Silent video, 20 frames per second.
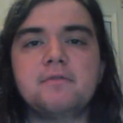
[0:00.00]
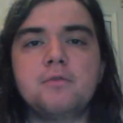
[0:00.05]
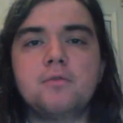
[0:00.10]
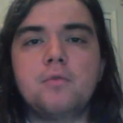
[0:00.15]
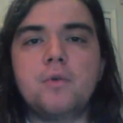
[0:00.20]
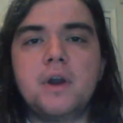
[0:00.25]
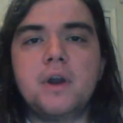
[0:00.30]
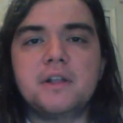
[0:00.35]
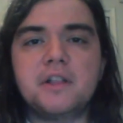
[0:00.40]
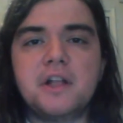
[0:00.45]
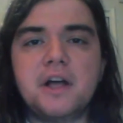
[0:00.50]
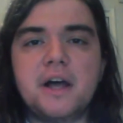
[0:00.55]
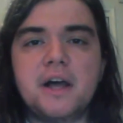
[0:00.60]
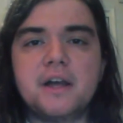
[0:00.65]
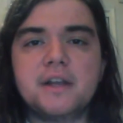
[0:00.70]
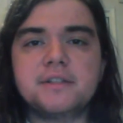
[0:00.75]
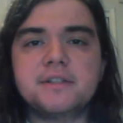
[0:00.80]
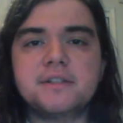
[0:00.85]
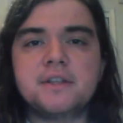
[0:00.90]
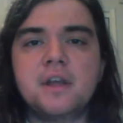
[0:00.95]
to
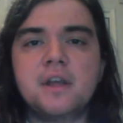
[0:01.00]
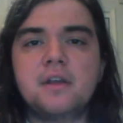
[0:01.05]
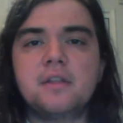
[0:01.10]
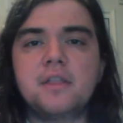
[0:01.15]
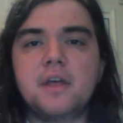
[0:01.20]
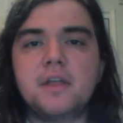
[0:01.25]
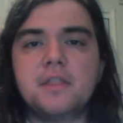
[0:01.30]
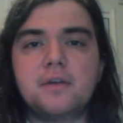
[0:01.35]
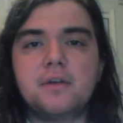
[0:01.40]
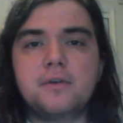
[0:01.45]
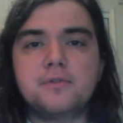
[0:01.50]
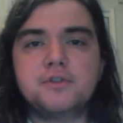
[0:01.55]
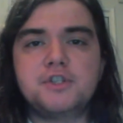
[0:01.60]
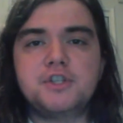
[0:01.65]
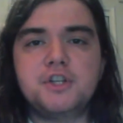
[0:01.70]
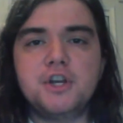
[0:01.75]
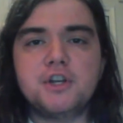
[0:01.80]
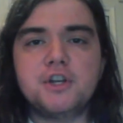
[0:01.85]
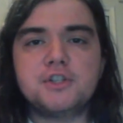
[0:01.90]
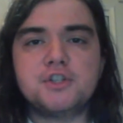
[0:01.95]
realize that they're
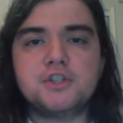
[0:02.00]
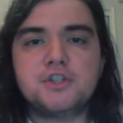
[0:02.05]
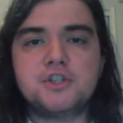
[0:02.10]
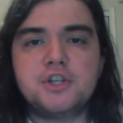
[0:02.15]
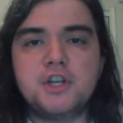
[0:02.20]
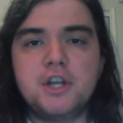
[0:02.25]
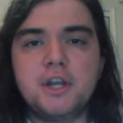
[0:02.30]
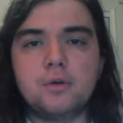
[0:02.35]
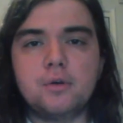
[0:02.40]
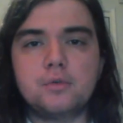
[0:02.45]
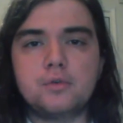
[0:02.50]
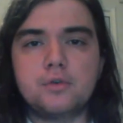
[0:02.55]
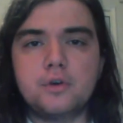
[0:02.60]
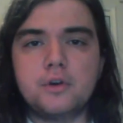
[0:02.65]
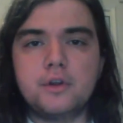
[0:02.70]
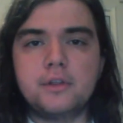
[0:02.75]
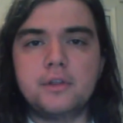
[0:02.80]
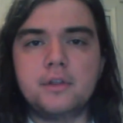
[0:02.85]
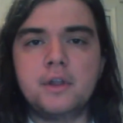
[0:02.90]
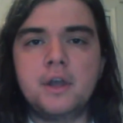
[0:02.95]
just
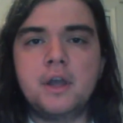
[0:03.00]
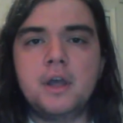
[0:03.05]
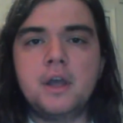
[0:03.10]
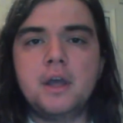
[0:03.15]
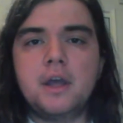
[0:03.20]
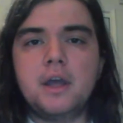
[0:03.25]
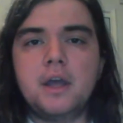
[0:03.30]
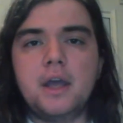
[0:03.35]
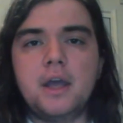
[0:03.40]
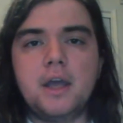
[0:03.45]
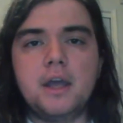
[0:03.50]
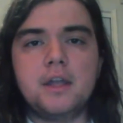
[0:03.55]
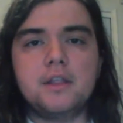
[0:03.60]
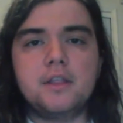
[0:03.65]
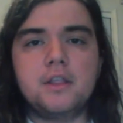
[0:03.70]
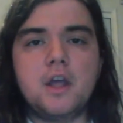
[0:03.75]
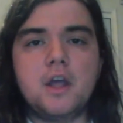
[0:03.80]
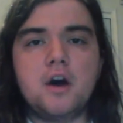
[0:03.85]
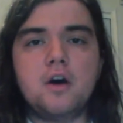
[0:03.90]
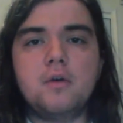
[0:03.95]
children,
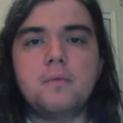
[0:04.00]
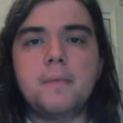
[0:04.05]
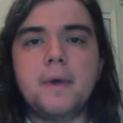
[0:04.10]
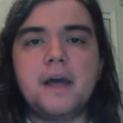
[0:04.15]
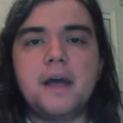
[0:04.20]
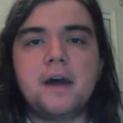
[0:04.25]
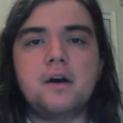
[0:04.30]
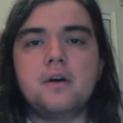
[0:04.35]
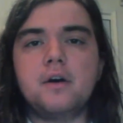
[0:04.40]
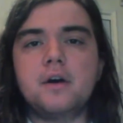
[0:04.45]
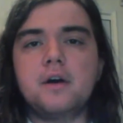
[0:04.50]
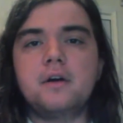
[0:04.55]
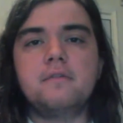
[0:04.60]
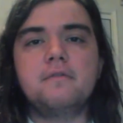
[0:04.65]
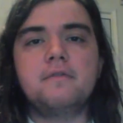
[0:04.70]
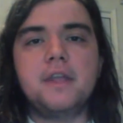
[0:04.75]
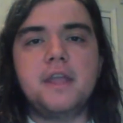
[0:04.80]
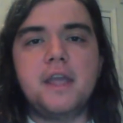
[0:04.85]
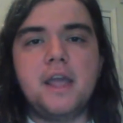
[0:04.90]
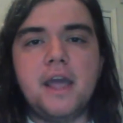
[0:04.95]
and no amount
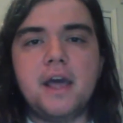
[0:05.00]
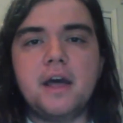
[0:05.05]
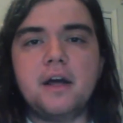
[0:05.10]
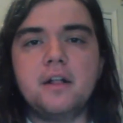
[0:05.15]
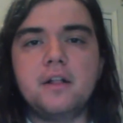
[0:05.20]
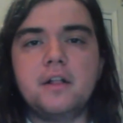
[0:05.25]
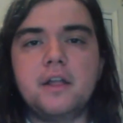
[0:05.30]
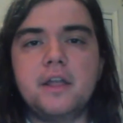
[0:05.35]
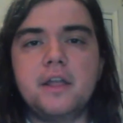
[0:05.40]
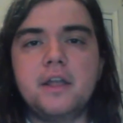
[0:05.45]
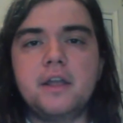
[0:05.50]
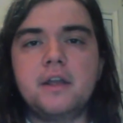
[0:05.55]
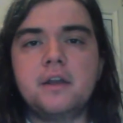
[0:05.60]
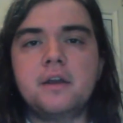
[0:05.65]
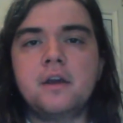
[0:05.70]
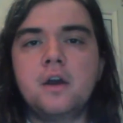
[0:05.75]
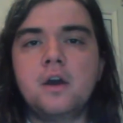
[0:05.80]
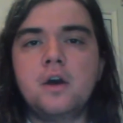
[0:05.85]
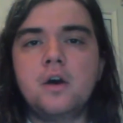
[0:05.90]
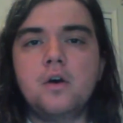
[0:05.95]
of
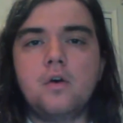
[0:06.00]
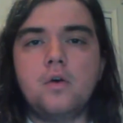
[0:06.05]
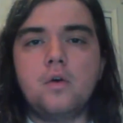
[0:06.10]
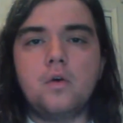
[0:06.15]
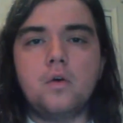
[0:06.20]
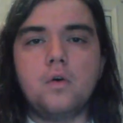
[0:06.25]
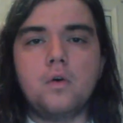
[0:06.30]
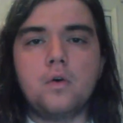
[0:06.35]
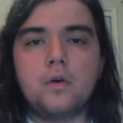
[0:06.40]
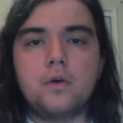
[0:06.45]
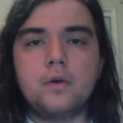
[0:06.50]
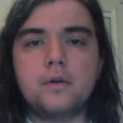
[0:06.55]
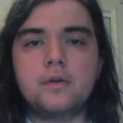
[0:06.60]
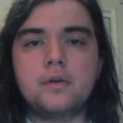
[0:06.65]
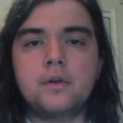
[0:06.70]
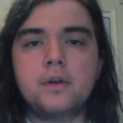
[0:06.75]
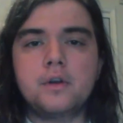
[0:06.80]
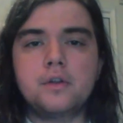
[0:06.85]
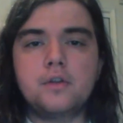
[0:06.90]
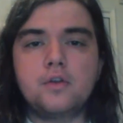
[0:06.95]
yelling
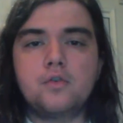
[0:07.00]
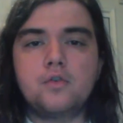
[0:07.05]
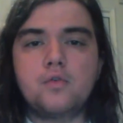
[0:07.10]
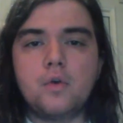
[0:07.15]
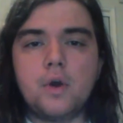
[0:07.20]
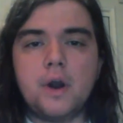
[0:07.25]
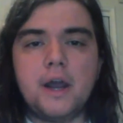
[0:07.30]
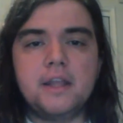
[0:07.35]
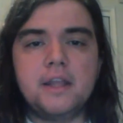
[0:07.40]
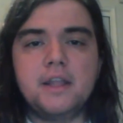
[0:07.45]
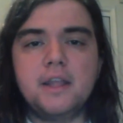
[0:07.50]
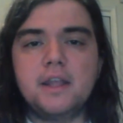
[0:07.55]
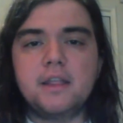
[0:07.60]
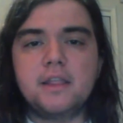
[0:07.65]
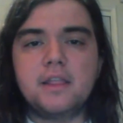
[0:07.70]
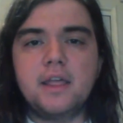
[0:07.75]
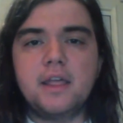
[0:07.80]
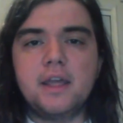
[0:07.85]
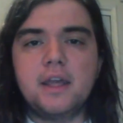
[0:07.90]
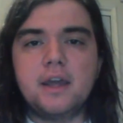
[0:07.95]
or
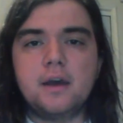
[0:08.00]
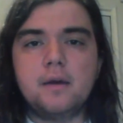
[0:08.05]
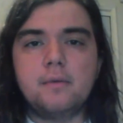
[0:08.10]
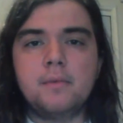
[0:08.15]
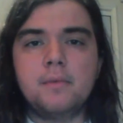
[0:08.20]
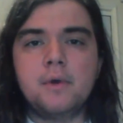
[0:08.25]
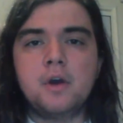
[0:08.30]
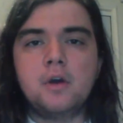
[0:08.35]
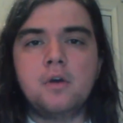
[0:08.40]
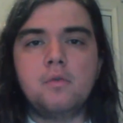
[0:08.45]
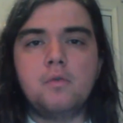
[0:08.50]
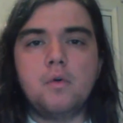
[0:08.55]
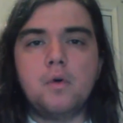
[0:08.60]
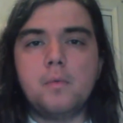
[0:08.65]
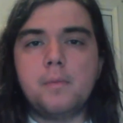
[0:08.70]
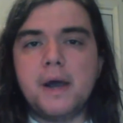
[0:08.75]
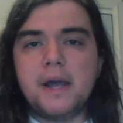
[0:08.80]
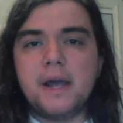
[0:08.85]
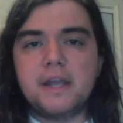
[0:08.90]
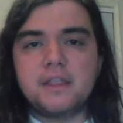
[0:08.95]
degrading them will
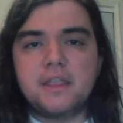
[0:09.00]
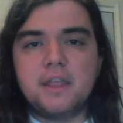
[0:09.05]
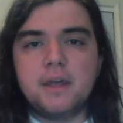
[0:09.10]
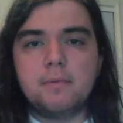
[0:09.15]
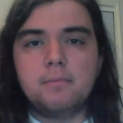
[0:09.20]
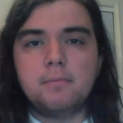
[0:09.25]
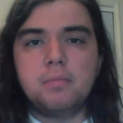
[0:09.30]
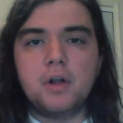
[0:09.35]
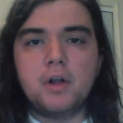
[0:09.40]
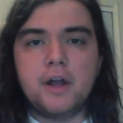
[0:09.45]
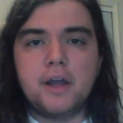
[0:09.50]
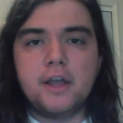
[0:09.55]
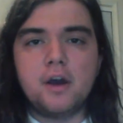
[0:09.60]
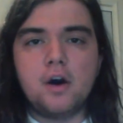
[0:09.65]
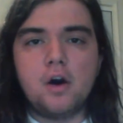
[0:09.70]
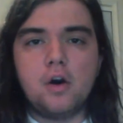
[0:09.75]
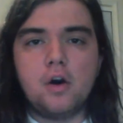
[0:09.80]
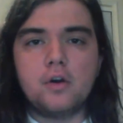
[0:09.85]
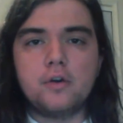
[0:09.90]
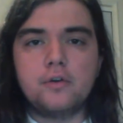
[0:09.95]
make them play
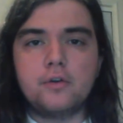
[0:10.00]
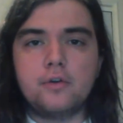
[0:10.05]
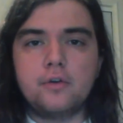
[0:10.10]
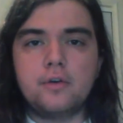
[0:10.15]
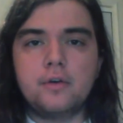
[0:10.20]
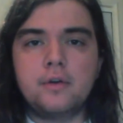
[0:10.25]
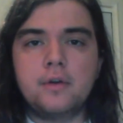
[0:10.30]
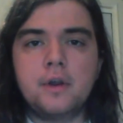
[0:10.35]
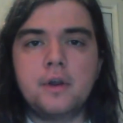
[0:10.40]
harder.